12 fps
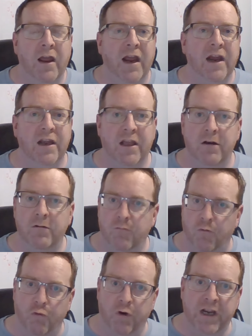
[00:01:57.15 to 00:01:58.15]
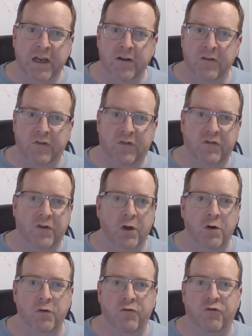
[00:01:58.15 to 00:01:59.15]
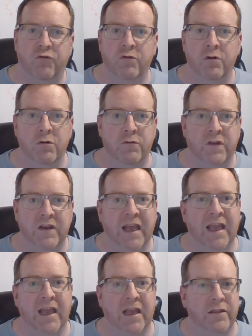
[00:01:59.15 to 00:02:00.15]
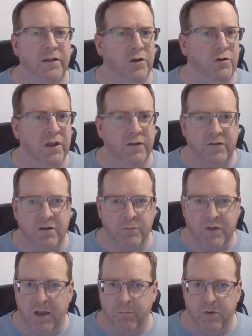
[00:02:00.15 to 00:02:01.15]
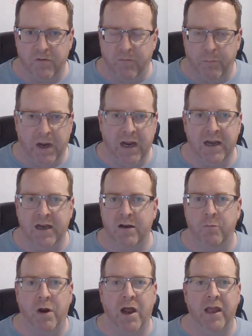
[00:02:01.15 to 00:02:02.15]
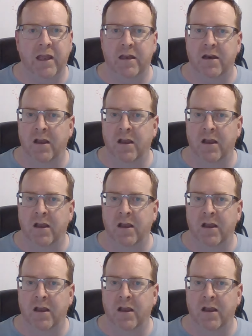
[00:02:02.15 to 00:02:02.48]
and it rings so true today that you get some type of panic by it.